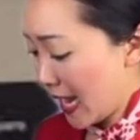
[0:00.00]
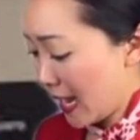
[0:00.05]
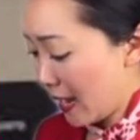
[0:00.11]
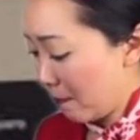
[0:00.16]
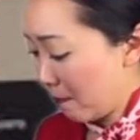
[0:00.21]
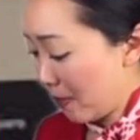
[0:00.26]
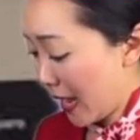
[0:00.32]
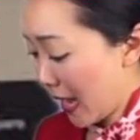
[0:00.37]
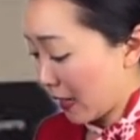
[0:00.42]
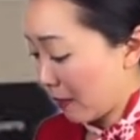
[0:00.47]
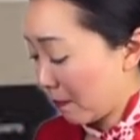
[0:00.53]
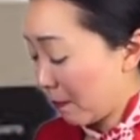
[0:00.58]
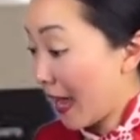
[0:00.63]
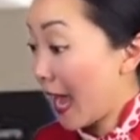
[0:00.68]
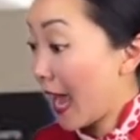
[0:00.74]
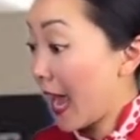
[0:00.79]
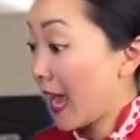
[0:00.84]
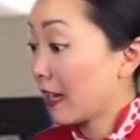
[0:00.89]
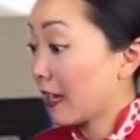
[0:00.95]
a
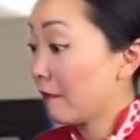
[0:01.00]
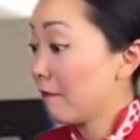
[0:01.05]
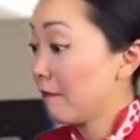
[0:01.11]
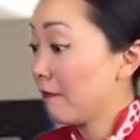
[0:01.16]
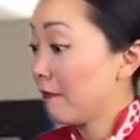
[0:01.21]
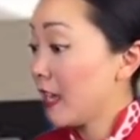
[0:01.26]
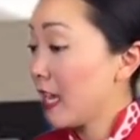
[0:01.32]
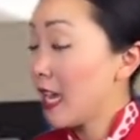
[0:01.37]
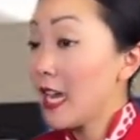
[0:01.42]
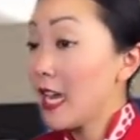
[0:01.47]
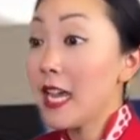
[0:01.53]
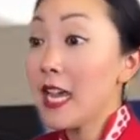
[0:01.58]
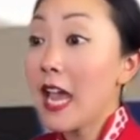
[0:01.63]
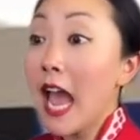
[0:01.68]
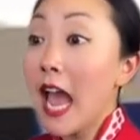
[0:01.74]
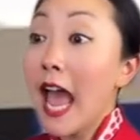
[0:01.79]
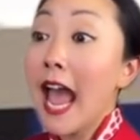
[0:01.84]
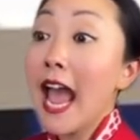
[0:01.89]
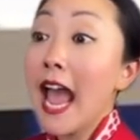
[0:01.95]
backpack
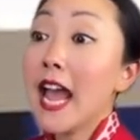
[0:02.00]
fee,